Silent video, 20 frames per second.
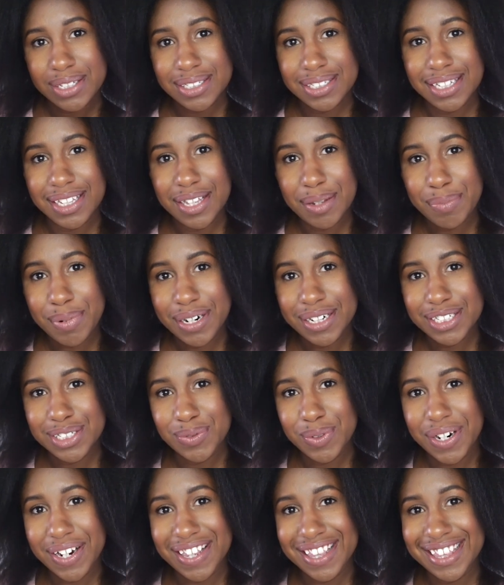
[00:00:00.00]
See the
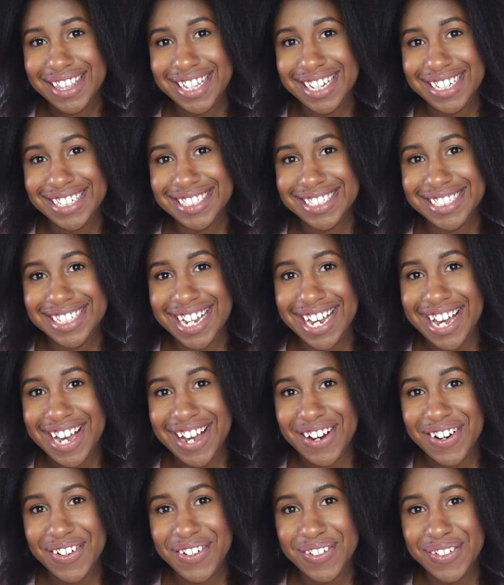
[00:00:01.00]
parts where it thins
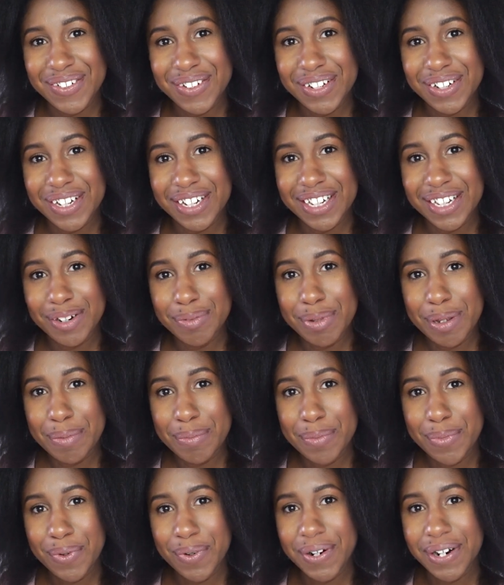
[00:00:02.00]
out a little
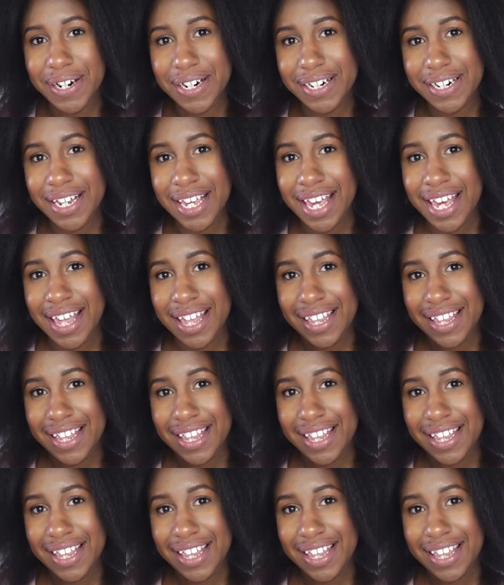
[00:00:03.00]
bit more?